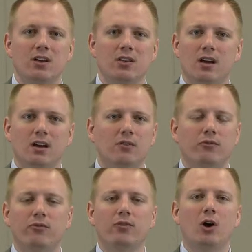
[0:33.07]
the
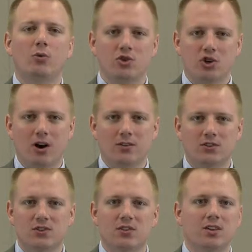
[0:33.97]
flow
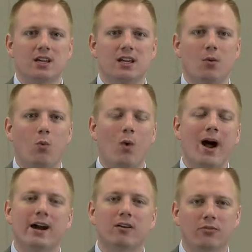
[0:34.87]
charts, the
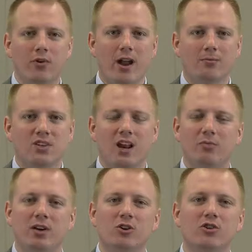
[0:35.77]
wireframes that have
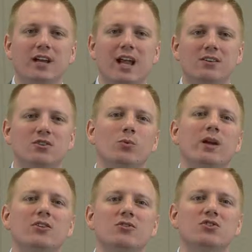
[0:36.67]
been created so we
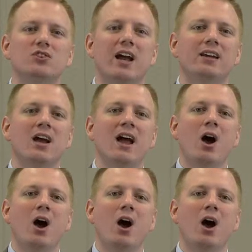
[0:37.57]
understand